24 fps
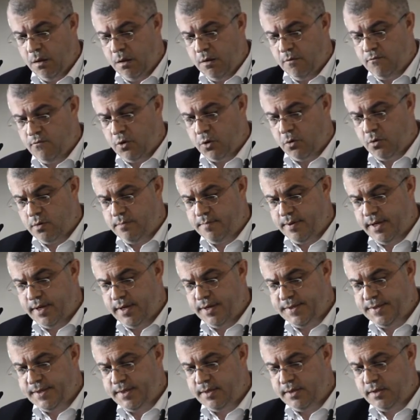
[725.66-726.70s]
For
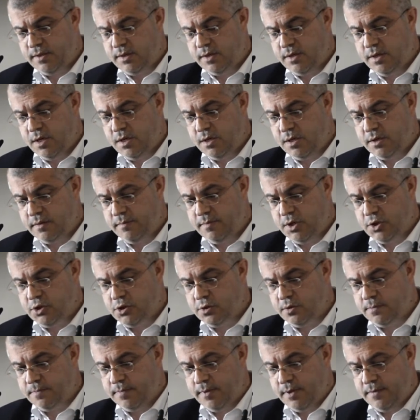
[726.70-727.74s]
comparison, neither
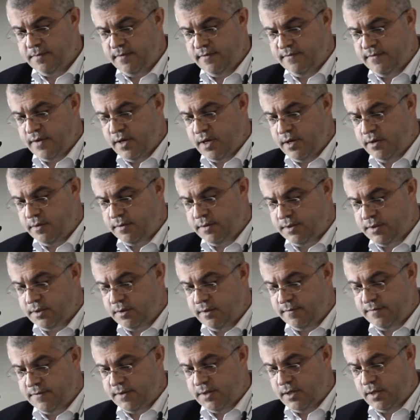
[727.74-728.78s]
Bishop Epiphanius
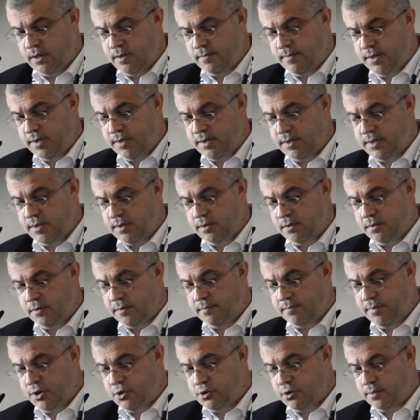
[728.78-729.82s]
of Salamis nor
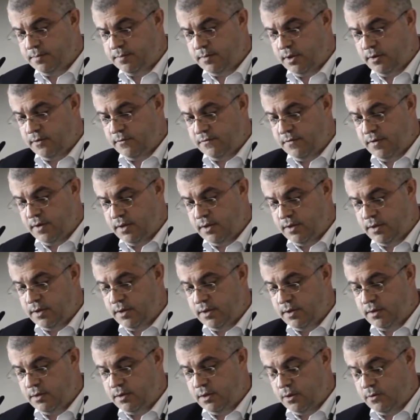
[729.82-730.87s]
Bishop
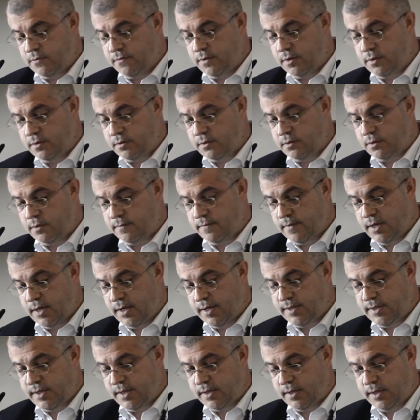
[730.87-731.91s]
Theophilus of
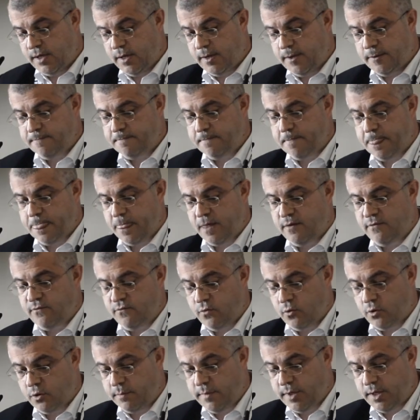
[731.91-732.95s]
Alexandria,
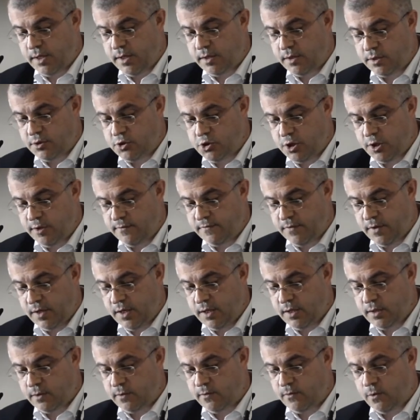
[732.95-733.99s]
formerly the chief
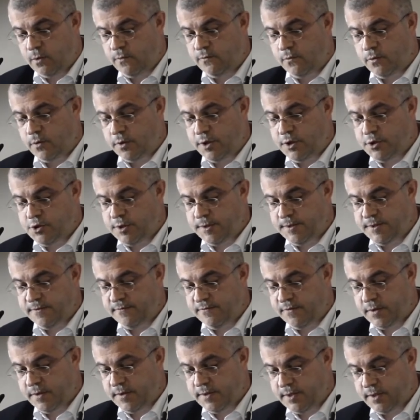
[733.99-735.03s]
leader of Origen's
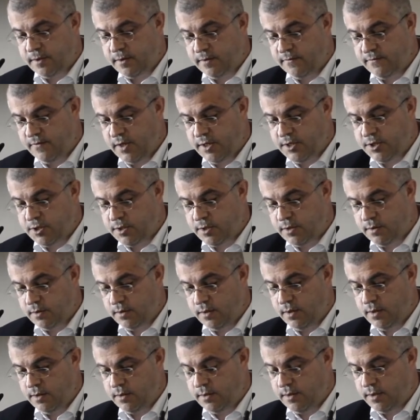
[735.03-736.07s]
first conviction
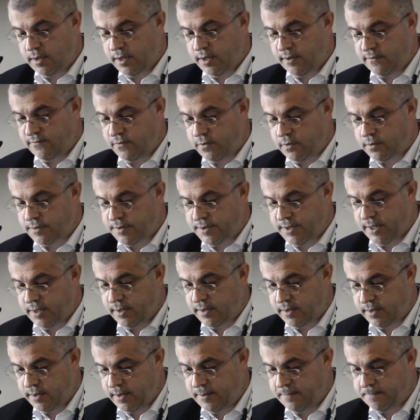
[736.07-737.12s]
in the late 4th
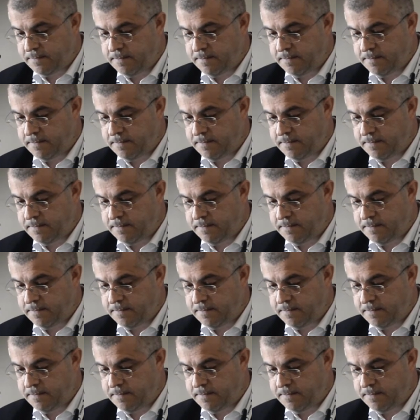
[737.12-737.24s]
century